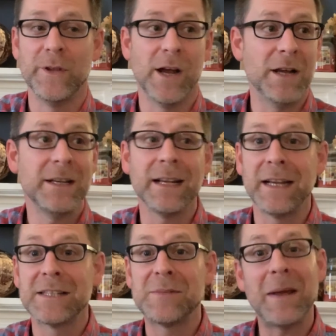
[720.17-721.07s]
the
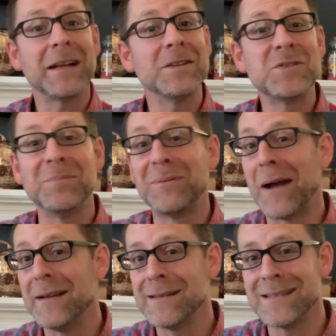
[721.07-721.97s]
unexpected
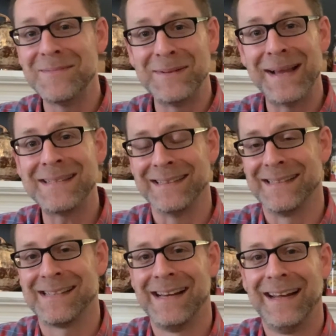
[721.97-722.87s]
surprises and
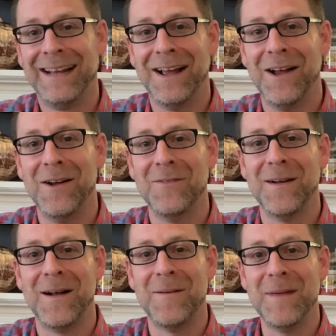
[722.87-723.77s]
blessings
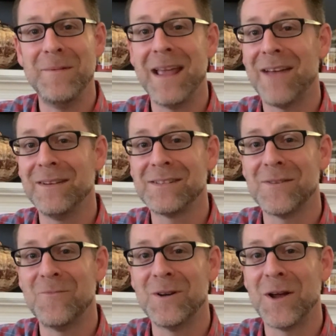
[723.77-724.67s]
of maybe having
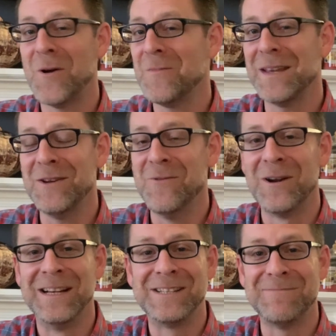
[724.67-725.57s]
someone home that you
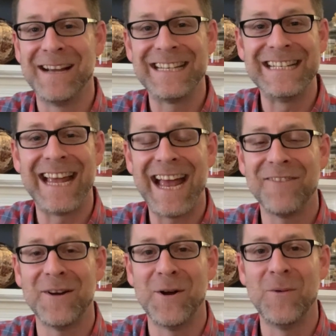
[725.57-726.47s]
weren't expecting to have
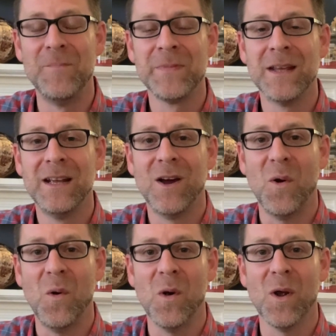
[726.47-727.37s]
home,
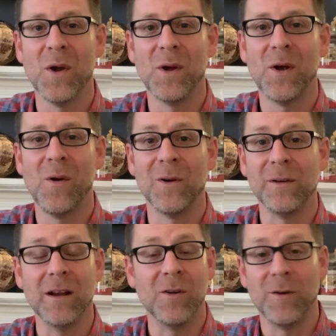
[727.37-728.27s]
or
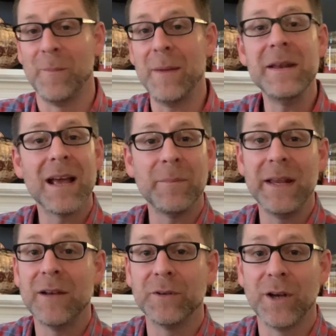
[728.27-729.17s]
maybe not
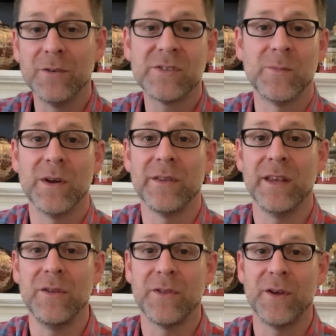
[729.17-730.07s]
being able to go somewhere
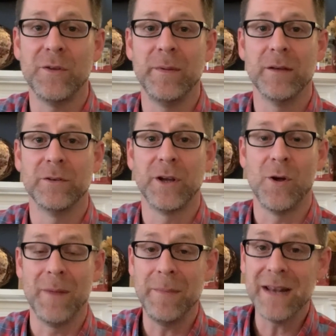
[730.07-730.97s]
that you thought you'd be able to go,
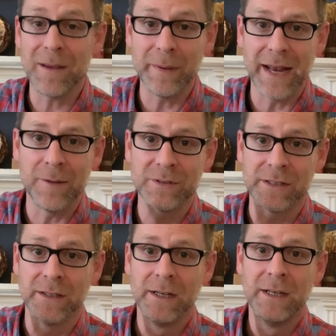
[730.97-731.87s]
maybe not being able
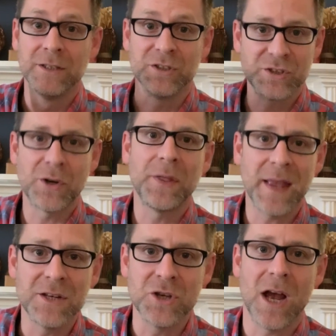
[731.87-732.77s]
to start
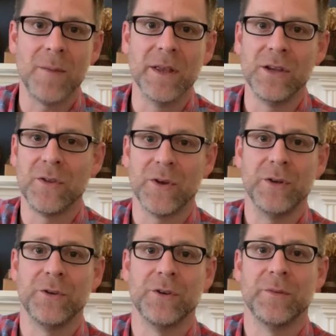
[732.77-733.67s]
that job that you thought
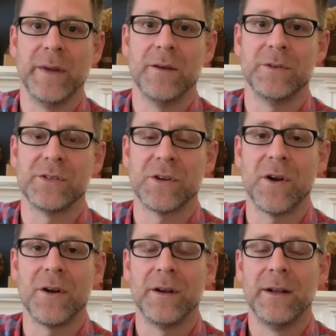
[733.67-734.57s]
you were going to be able to
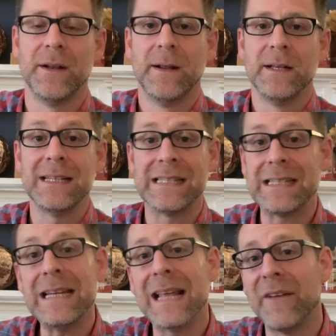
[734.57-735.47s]
start, to
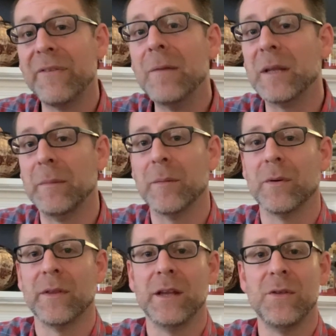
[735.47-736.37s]
see that family
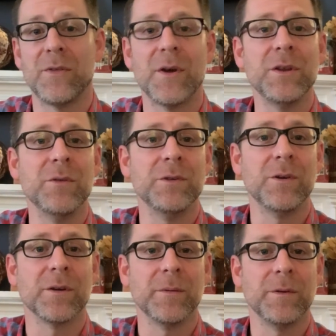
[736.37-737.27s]
member that you thought you
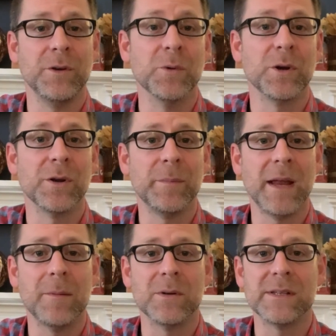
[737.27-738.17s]
were going to
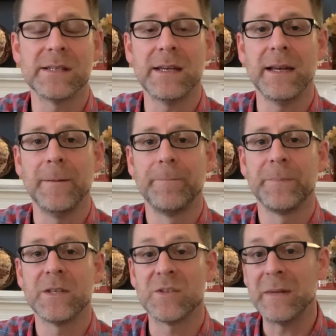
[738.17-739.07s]
be able to see,
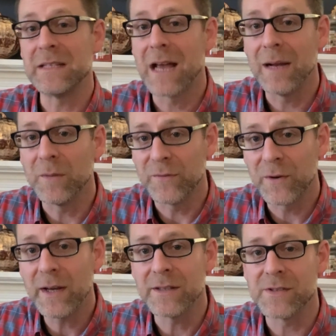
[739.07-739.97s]
to spend time with
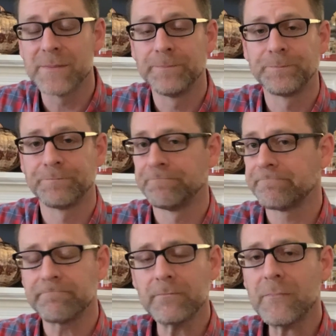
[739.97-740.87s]
friends.
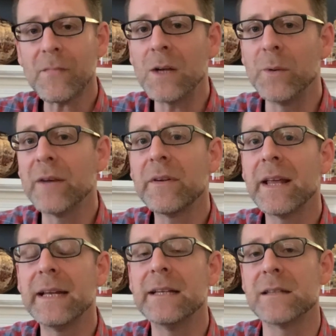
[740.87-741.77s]
Whatever
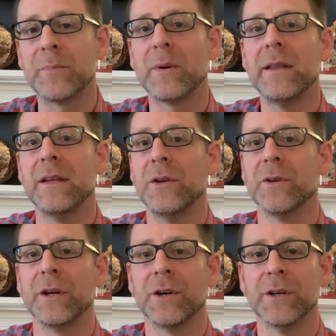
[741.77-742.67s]
that is, I pray that you're
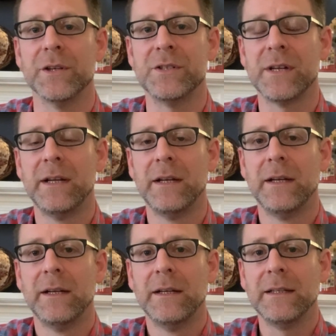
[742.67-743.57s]
encouraged,
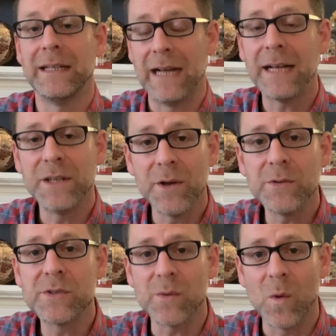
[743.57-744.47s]
that God
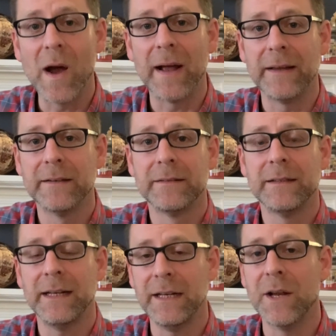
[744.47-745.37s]
knows the why
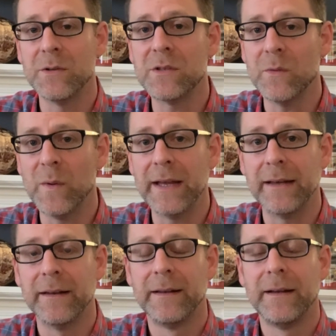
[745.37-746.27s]
and He knows the when.
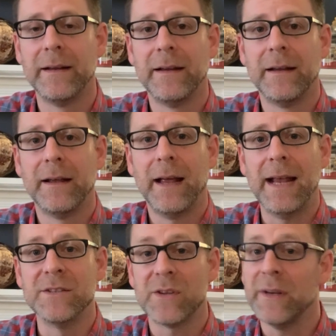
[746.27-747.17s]

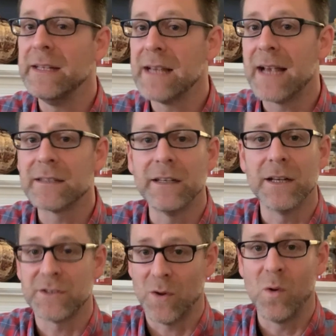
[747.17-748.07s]
And so He's asking
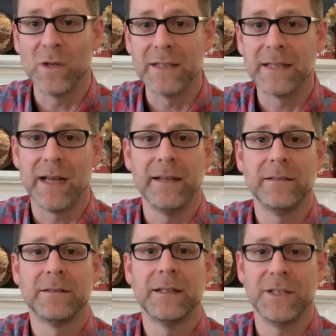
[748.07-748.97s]
us to hold on tight
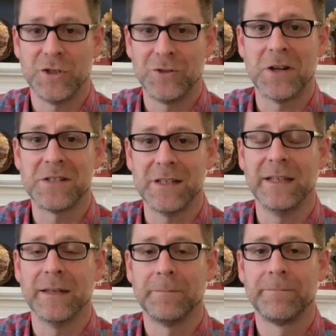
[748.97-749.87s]
and to trust in Him.